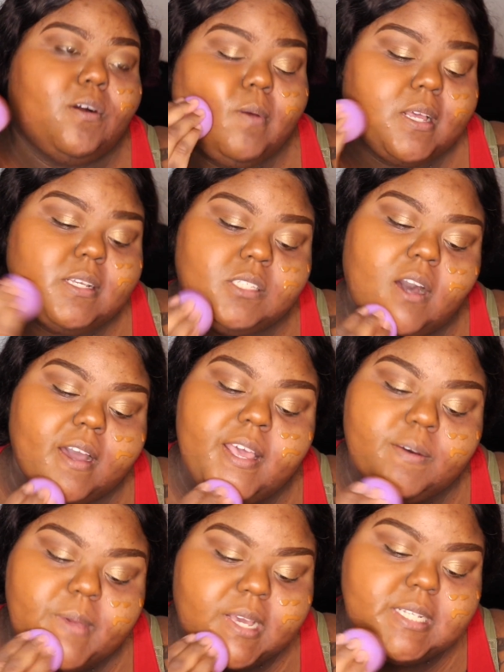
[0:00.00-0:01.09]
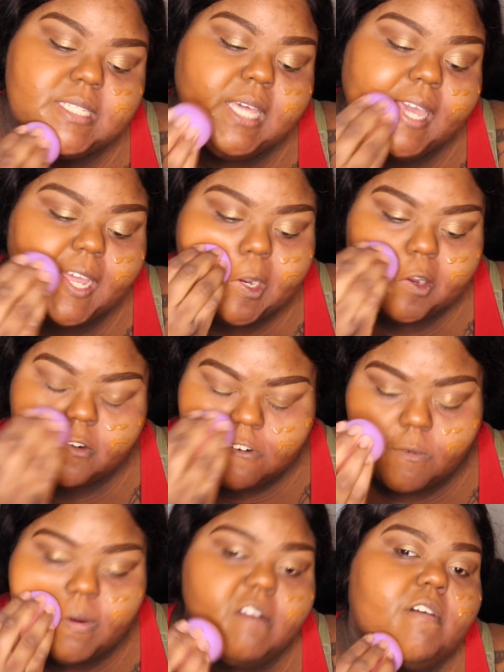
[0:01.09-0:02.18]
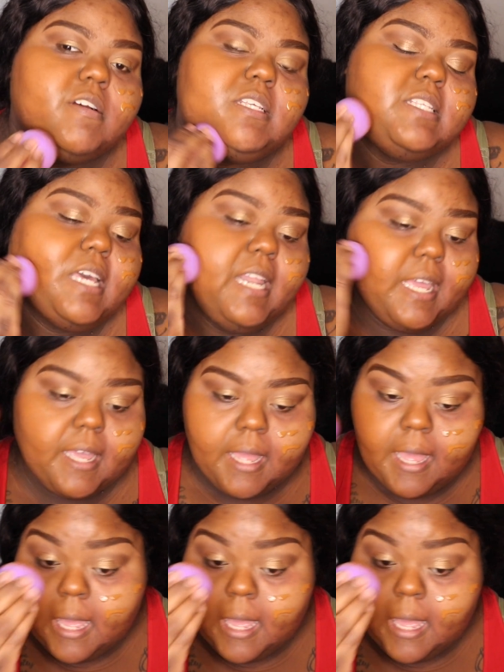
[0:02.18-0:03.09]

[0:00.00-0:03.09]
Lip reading: We could see it from where we were sitting,